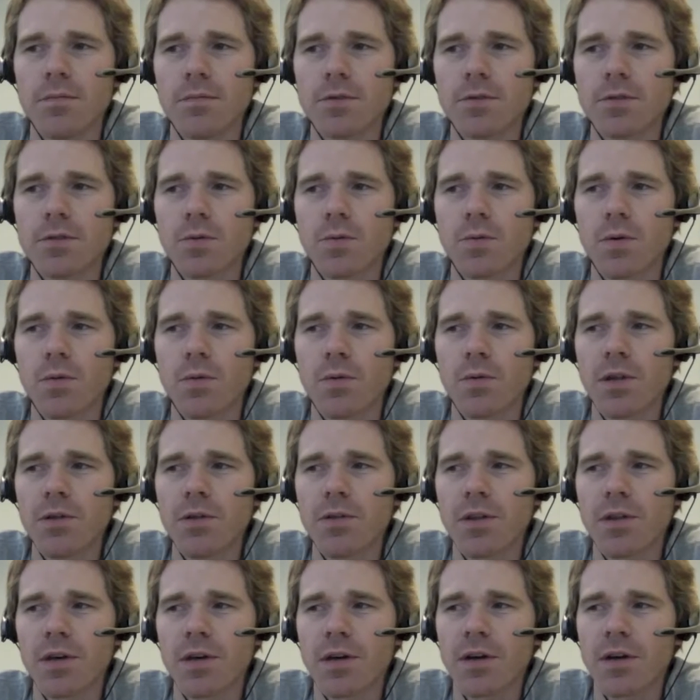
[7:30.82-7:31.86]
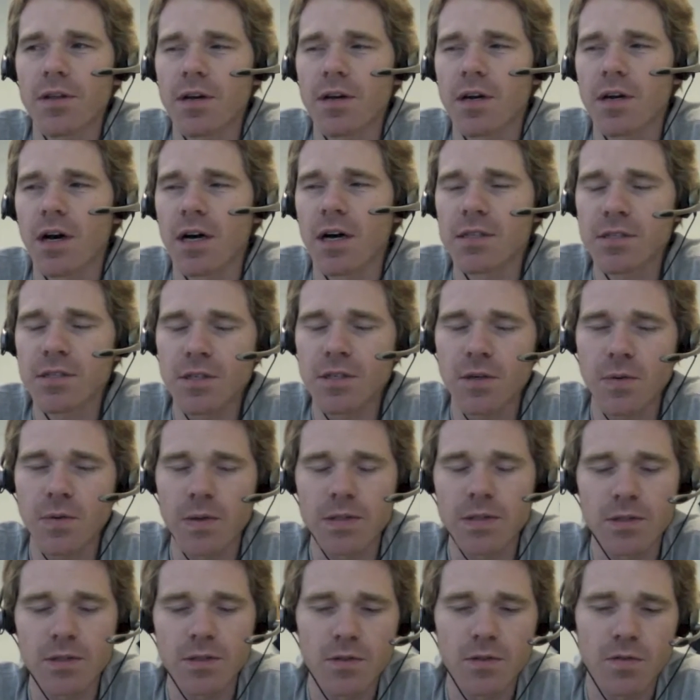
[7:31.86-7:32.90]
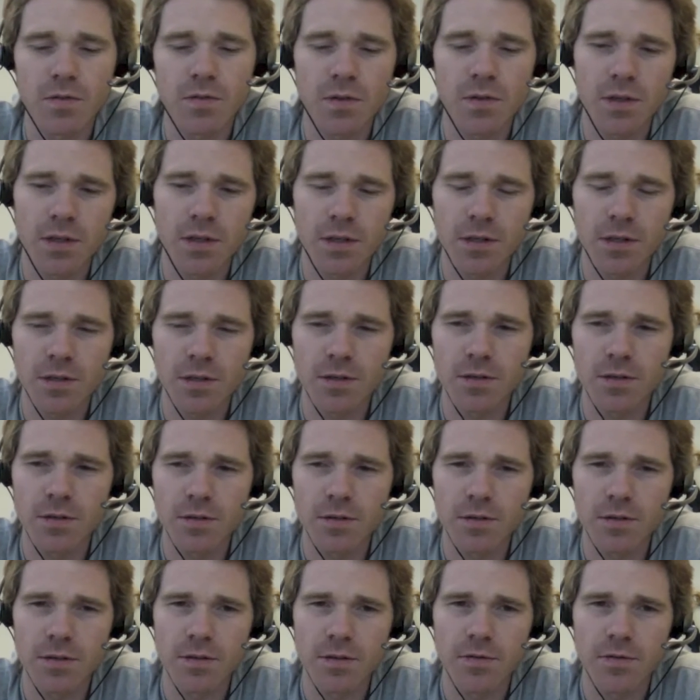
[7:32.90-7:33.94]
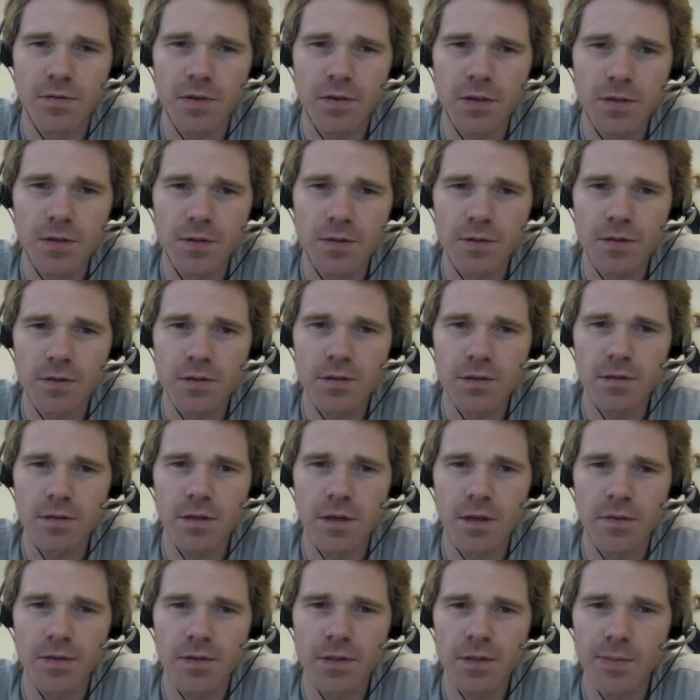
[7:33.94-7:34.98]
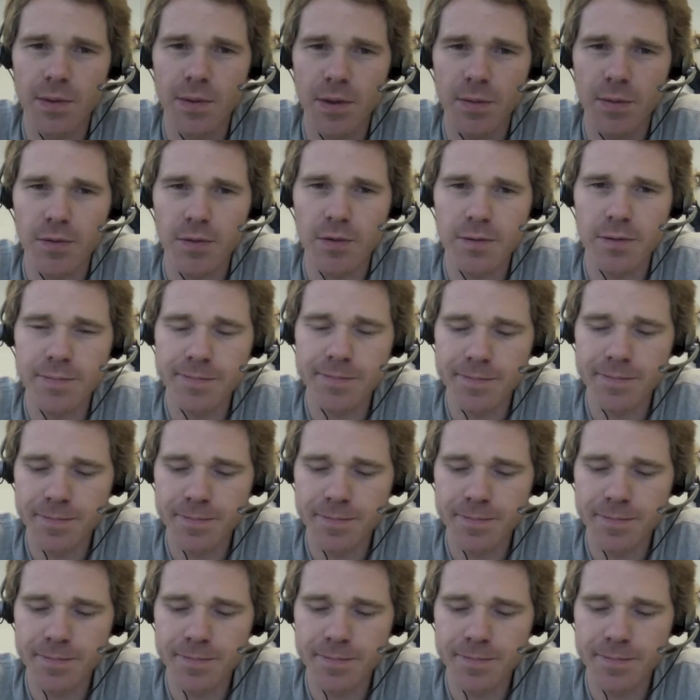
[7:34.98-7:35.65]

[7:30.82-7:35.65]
So what do you think are the consequences for the fields of this paper?